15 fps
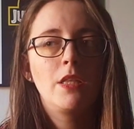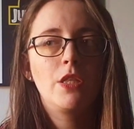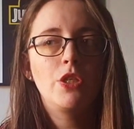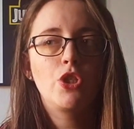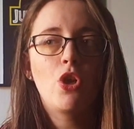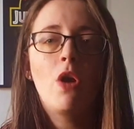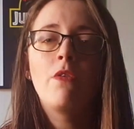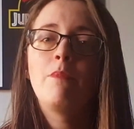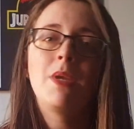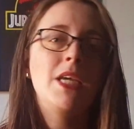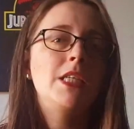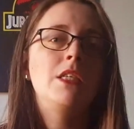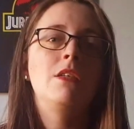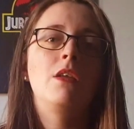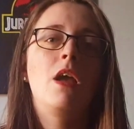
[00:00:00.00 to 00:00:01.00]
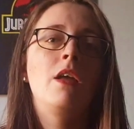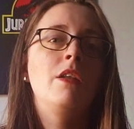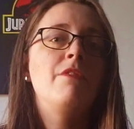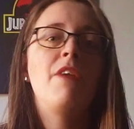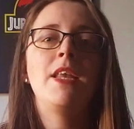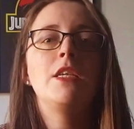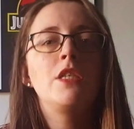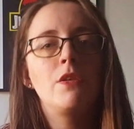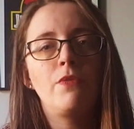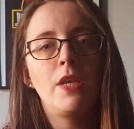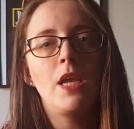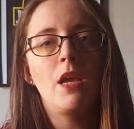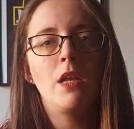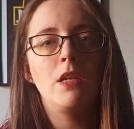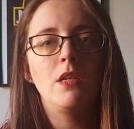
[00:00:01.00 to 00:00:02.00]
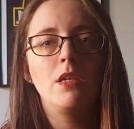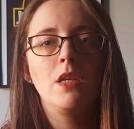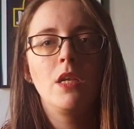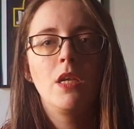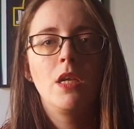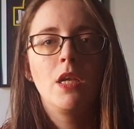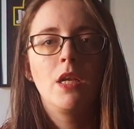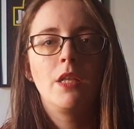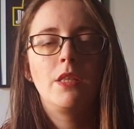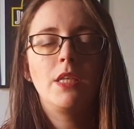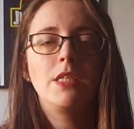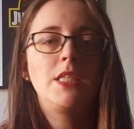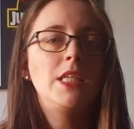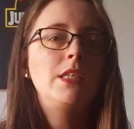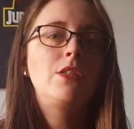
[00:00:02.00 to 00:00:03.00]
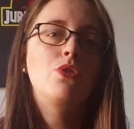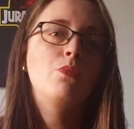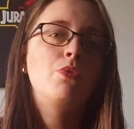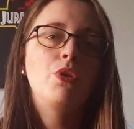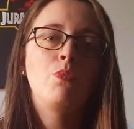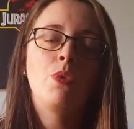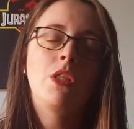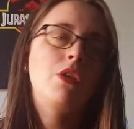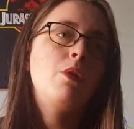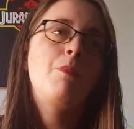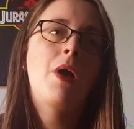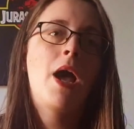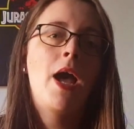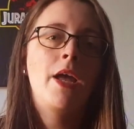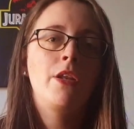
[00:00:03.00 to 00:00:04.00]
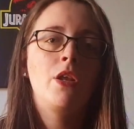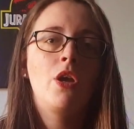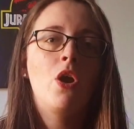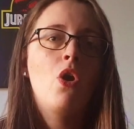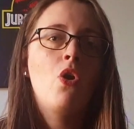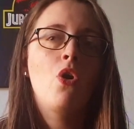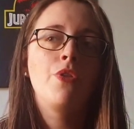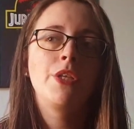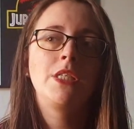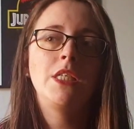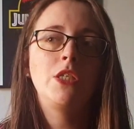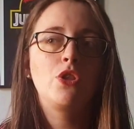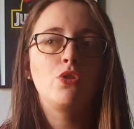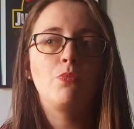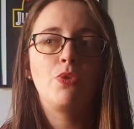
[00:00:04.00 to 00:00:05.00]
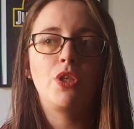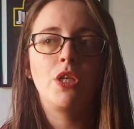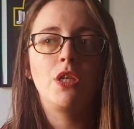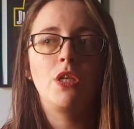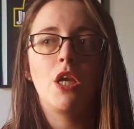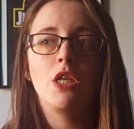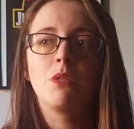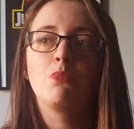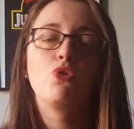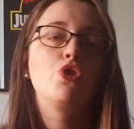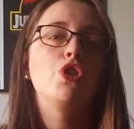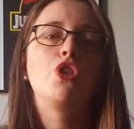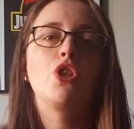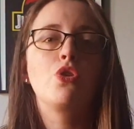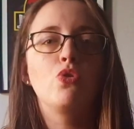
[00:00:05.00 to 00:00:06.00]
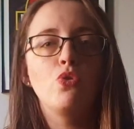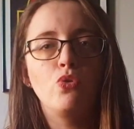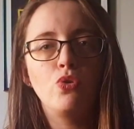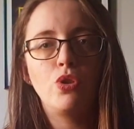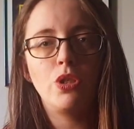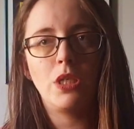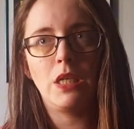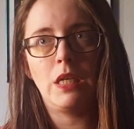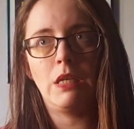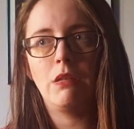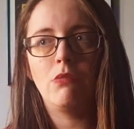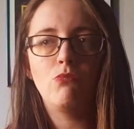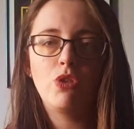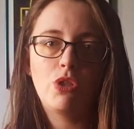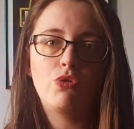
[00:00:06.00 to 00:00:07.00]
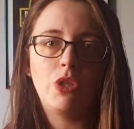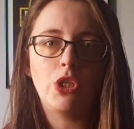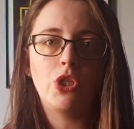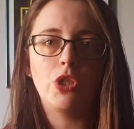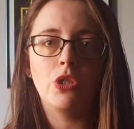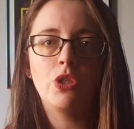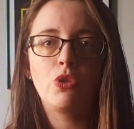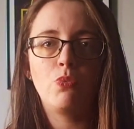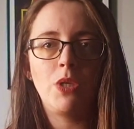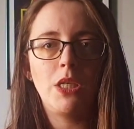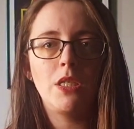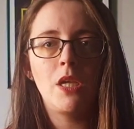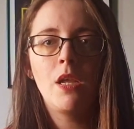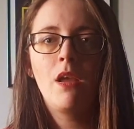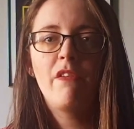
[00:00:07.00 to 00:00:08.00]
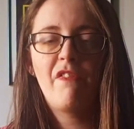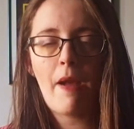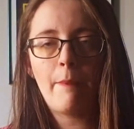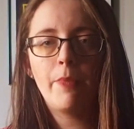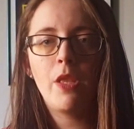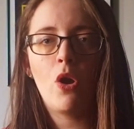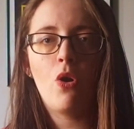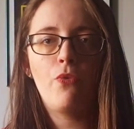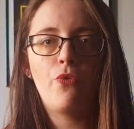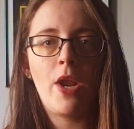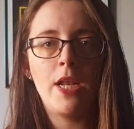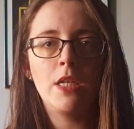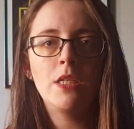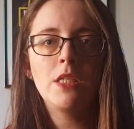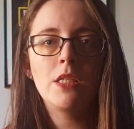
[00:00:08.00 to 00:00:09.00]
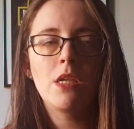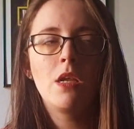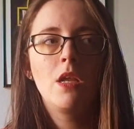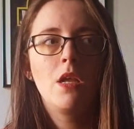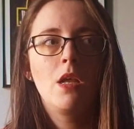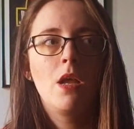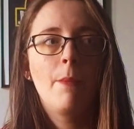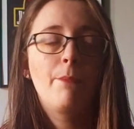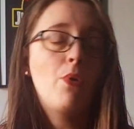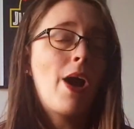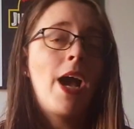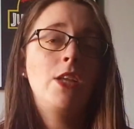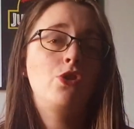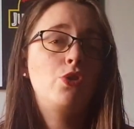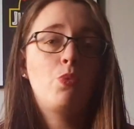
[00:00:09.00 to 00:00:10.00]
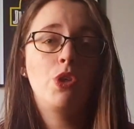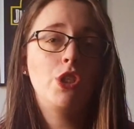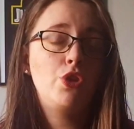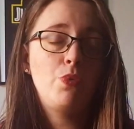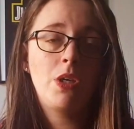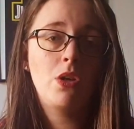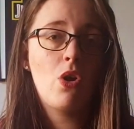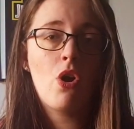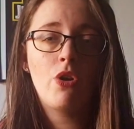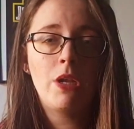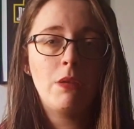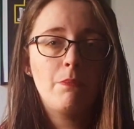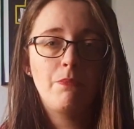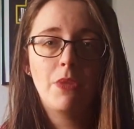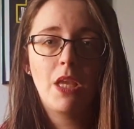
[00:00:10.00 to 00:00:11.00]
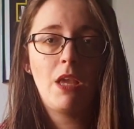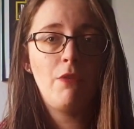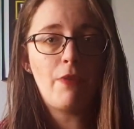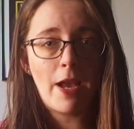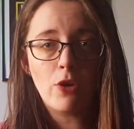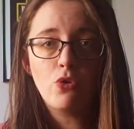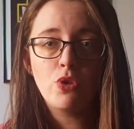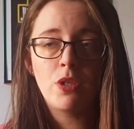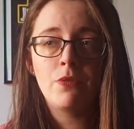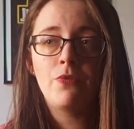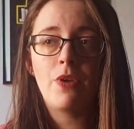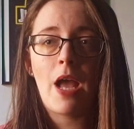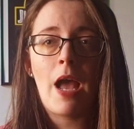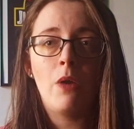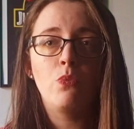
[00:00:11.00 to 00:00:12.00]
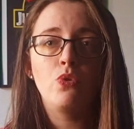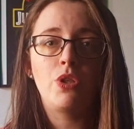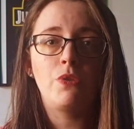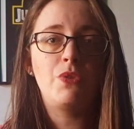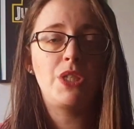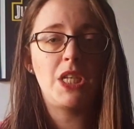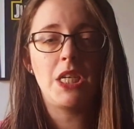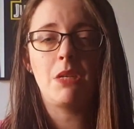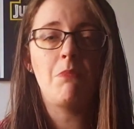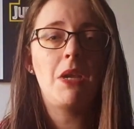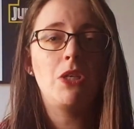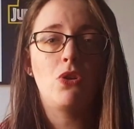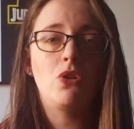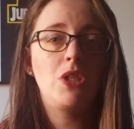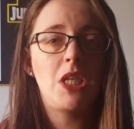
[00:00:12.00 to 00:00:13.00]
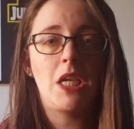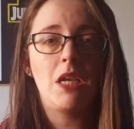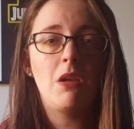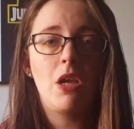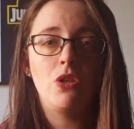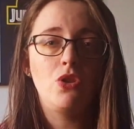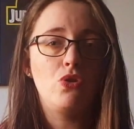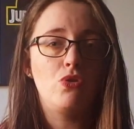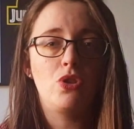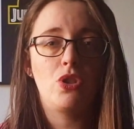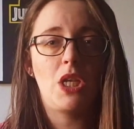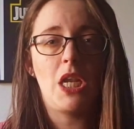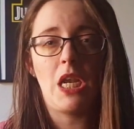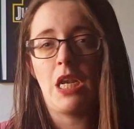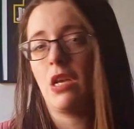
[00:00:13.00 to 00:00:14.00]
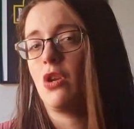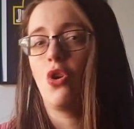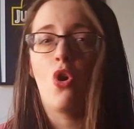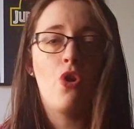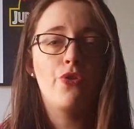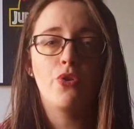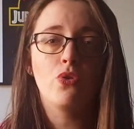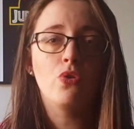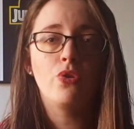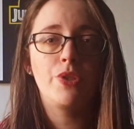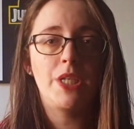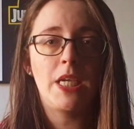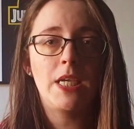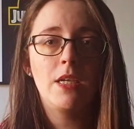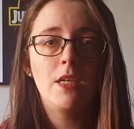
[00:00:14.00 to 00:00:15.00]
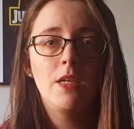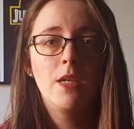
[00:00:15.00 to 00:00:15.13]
they sort of made an event of it, and they did something with their partner, or they did something as much as they could in restrictions with family or friends. But I just wanted to ignore it. If I could have, I would have stayed in bed all day and just ignored the whole day.